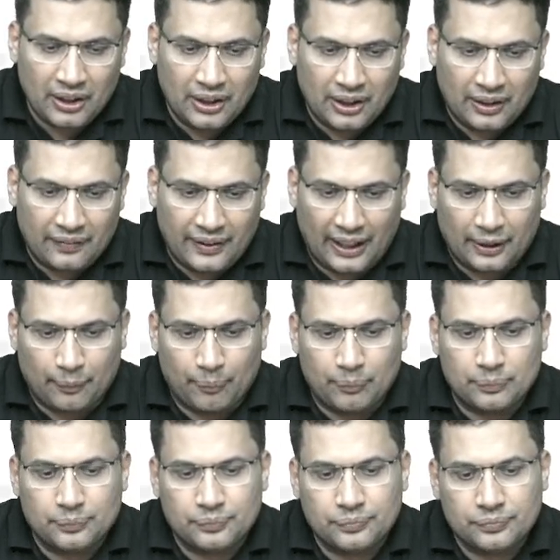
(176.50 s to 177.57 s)
Then
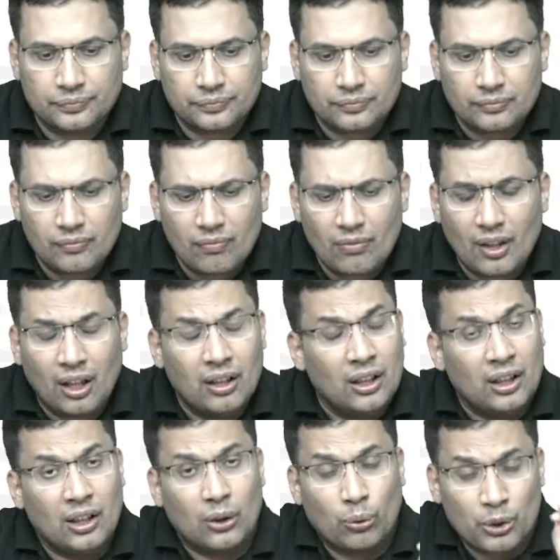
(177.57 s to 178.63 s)

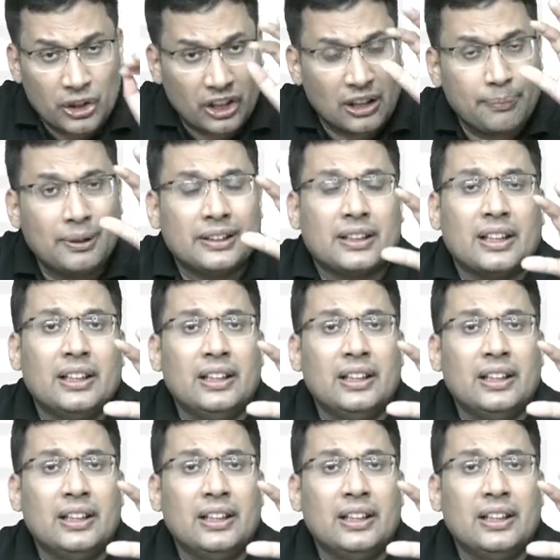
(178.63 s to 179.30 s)
question number 3,